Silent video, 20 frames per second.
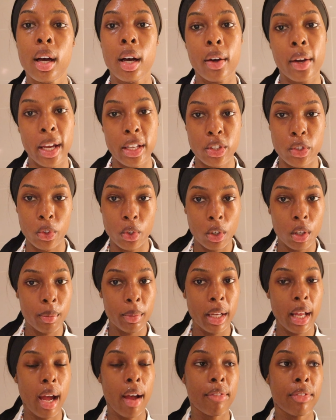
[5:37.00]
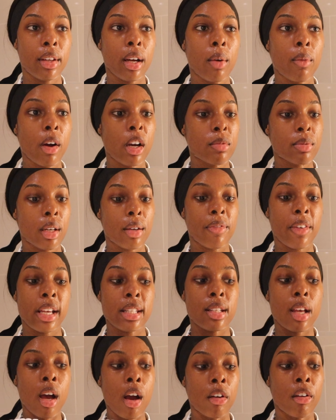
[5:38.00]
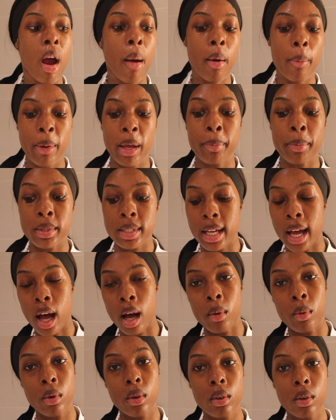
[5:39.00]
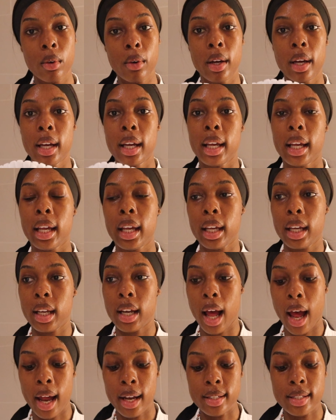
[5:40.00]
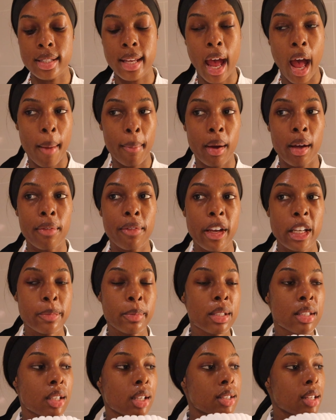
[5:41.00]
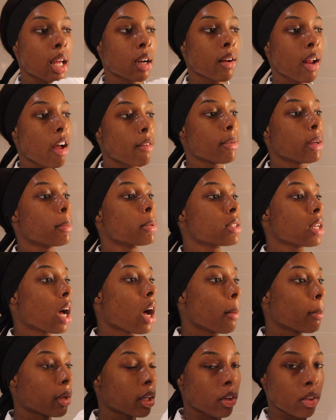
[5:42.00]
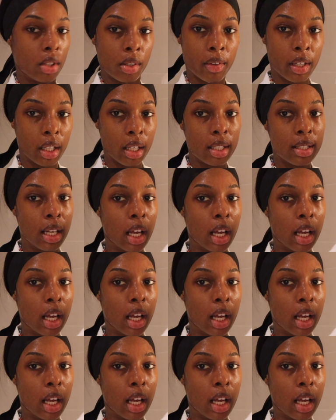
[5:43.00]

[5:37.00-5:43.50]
Okay, so normally after I wash my face, I grab a paper towel and I tap my face, but since I don't have a paper towel, I'm gonna use a regular